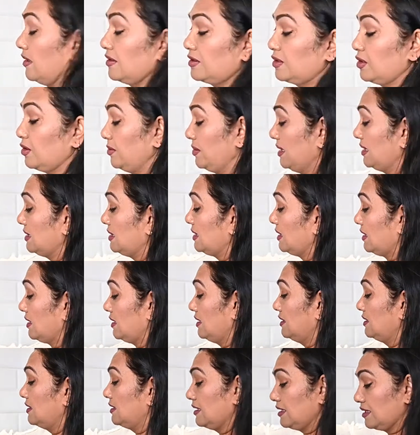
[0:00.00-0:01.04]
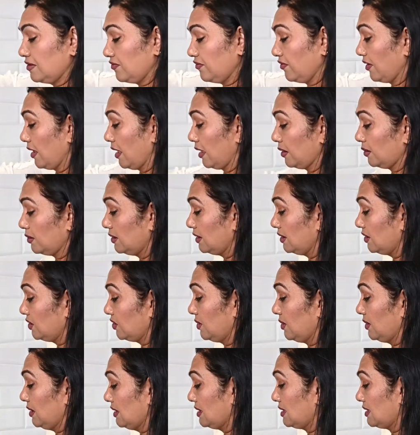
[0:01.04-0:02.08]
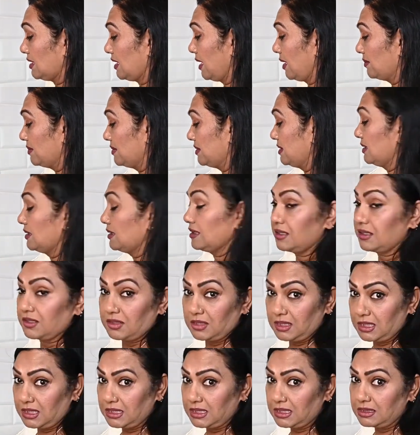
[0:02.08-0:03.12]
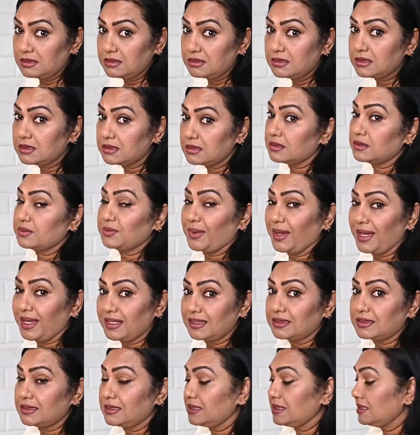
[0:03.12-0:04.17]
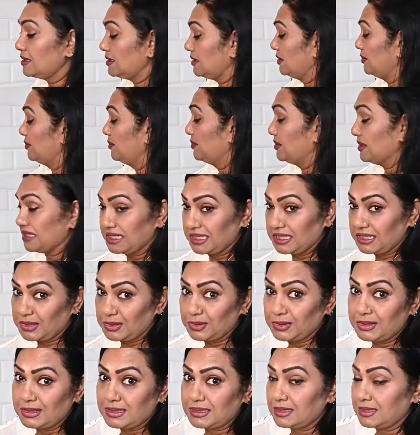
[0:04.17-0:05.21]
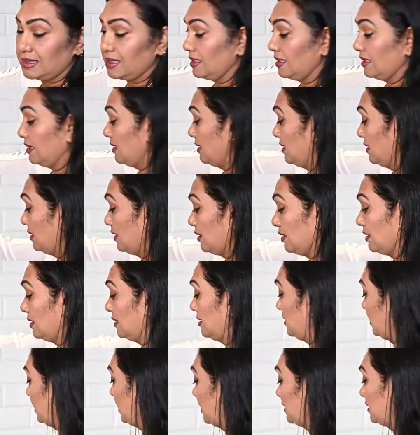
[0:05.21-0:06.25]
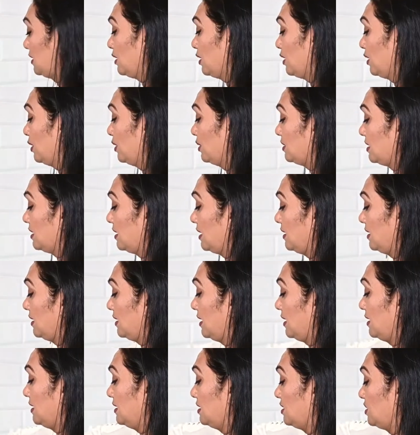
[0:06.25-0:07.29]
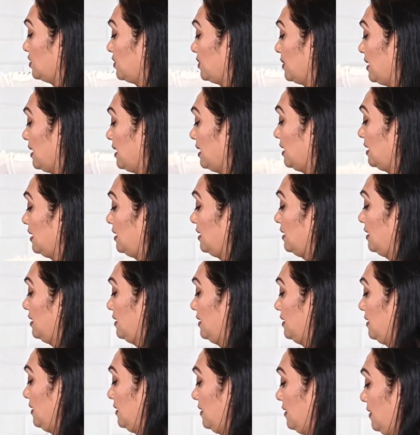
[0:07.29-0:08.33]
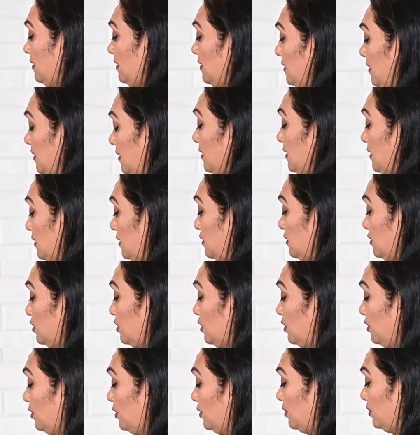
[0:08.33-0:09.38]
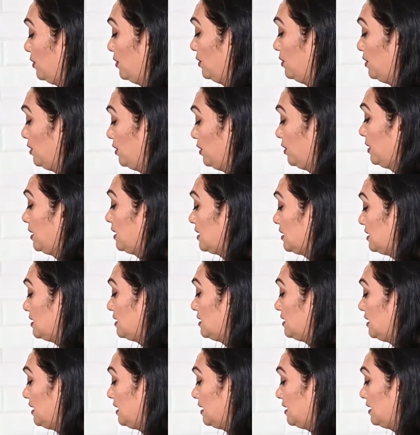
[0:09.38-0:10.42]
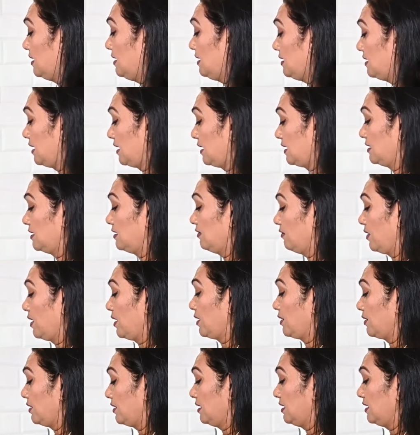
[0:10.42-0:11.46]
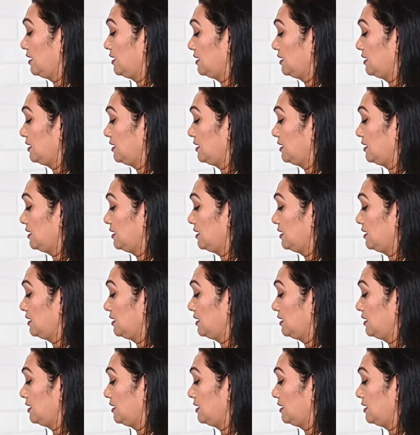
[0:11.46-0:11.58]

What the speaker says: So basically just follow the 3 steps: ingredients, spices, potatoes, and cooked, and then it's ready. So you can see that the water